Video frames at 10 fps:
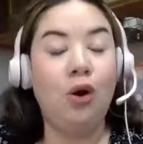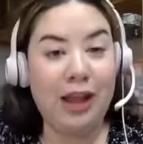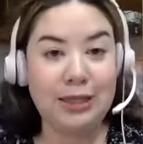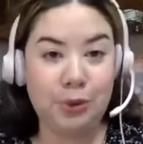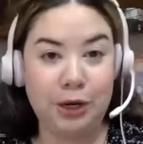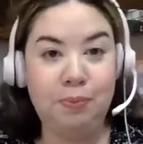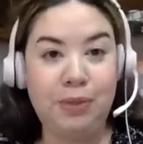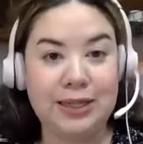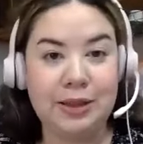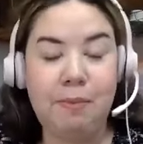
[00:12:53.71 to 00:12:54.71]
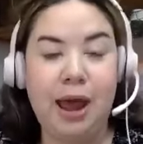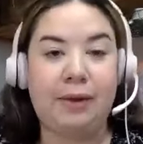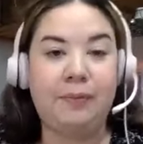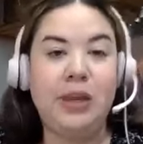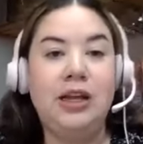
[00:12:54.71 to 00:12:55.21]
That's the back.
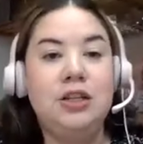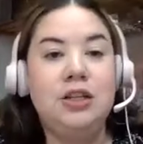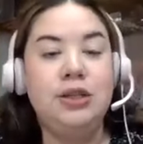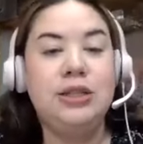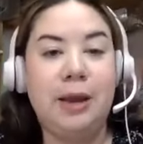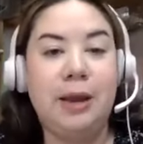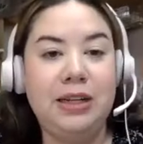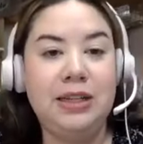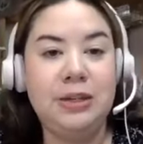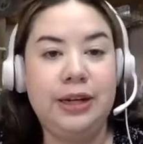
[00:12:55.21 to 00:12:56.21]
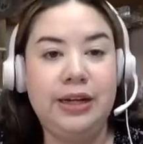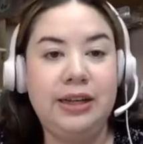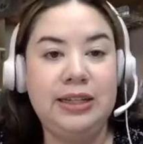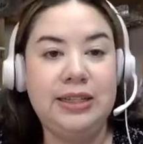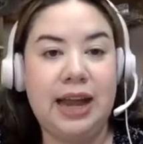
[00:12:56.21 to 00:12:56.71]
So you step into it,
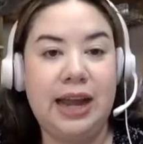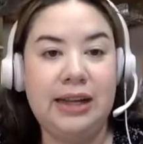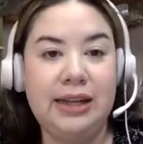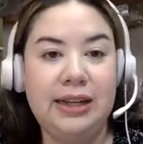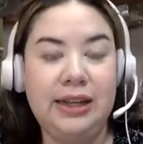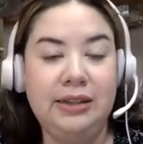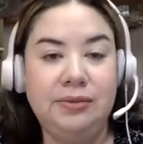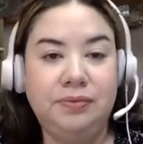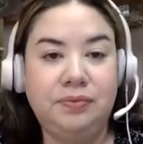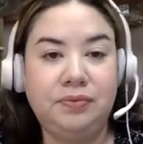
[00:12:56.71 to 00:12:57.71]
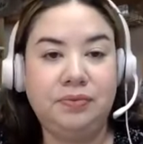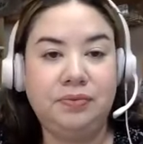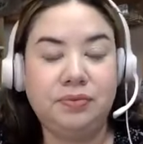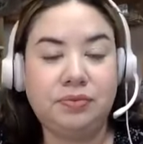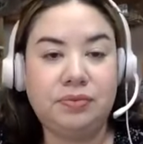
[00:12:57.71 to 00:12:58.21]
exactly.
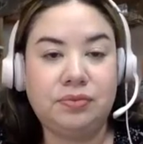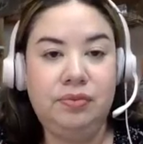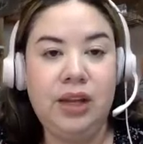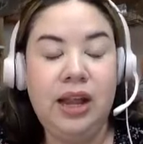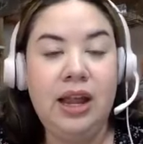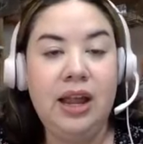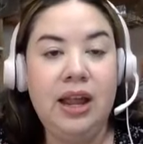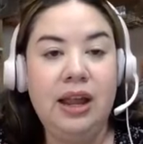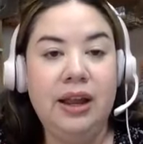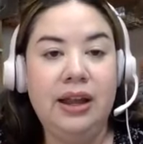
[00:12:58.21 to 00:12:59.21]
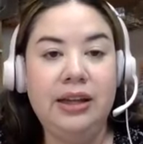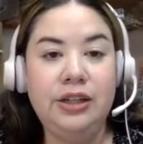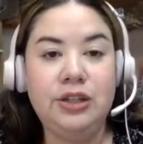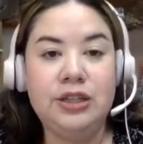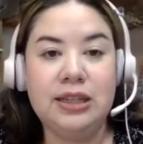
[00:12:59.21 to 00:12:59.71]
And
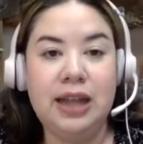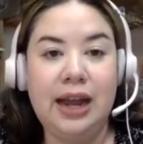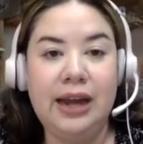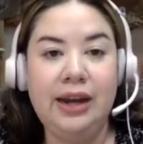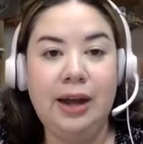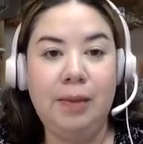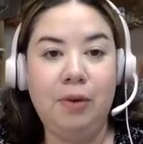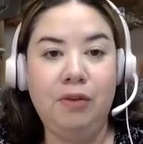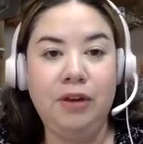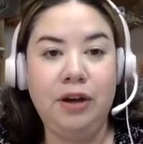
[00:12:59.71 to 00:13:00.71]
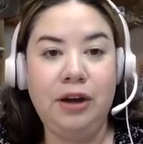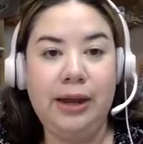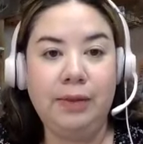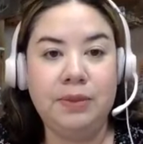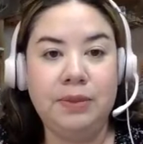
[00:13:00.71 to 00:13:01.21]
then you slide it up over your
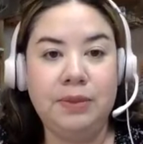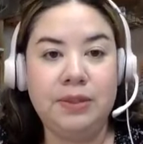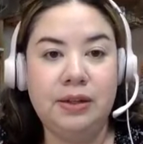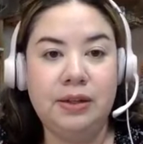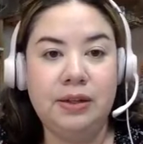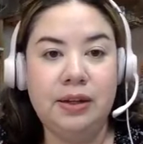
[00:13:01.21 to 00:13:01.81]
hips.